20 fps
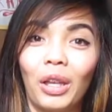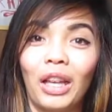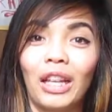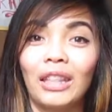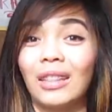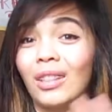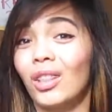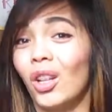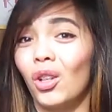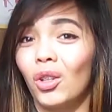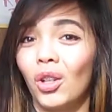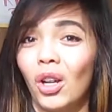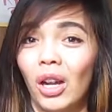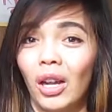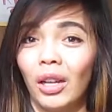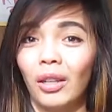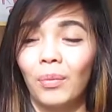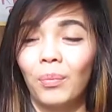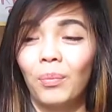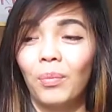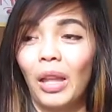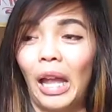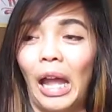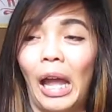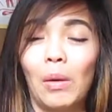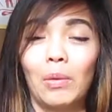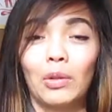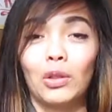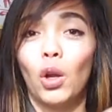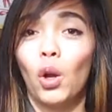because it's all gone.
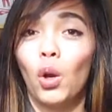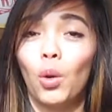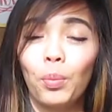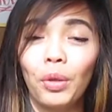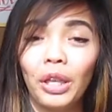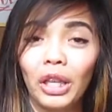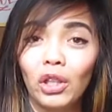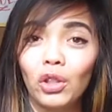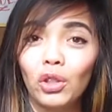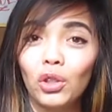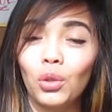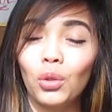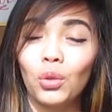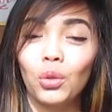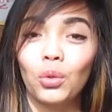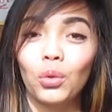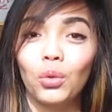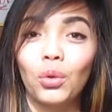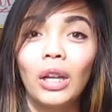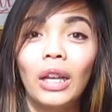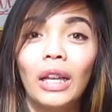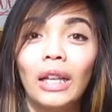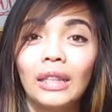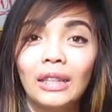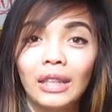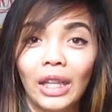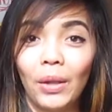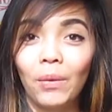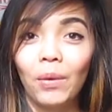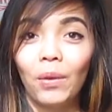I was hoping to
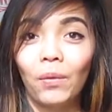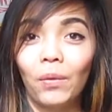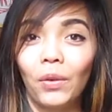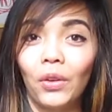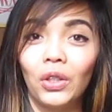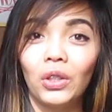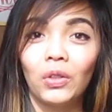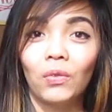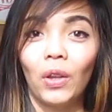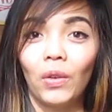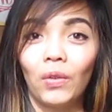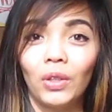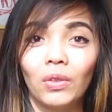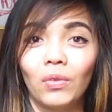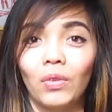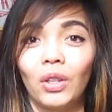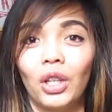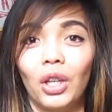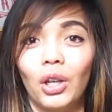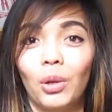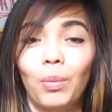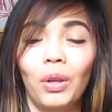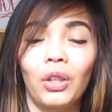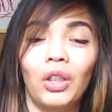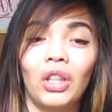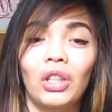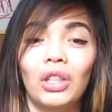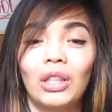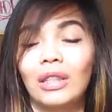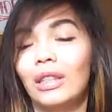save it for this favorites video, but
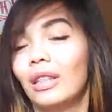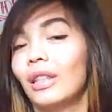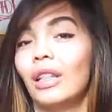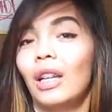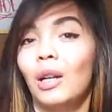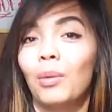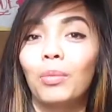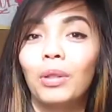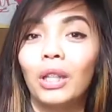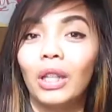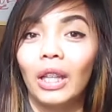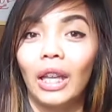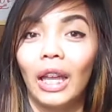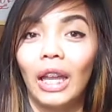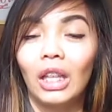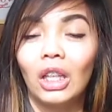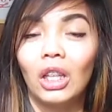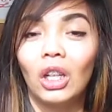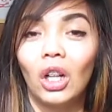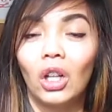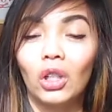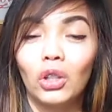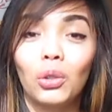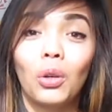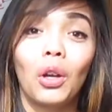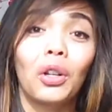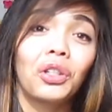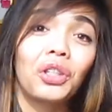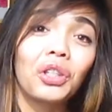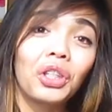they just completely ate it all,
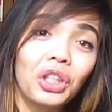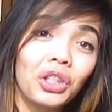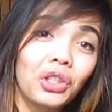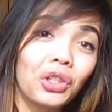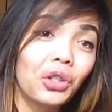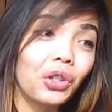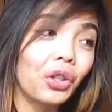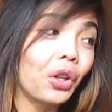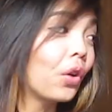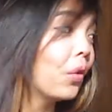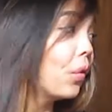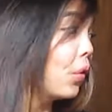so I'll just insert a